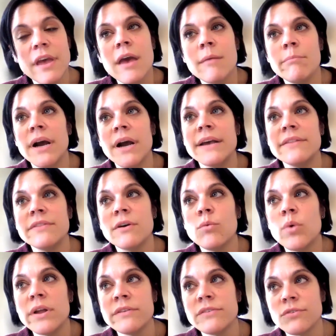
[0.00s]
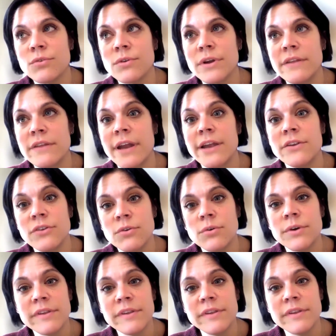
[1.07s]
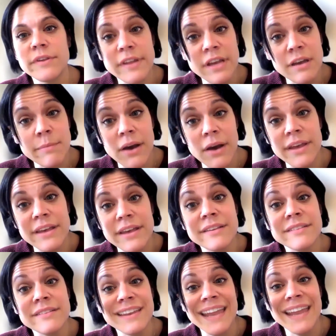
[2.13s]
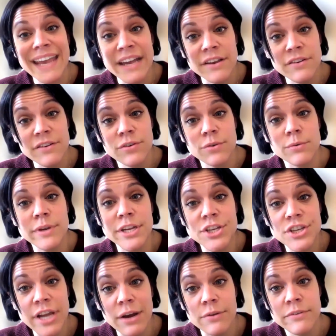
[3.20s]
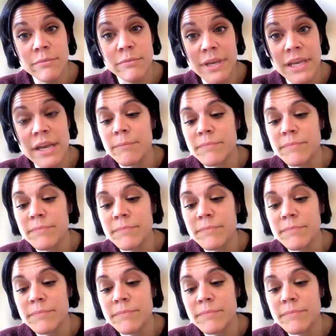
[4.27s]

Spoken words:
But the one story that I do always think about is an aunt who reached out to me.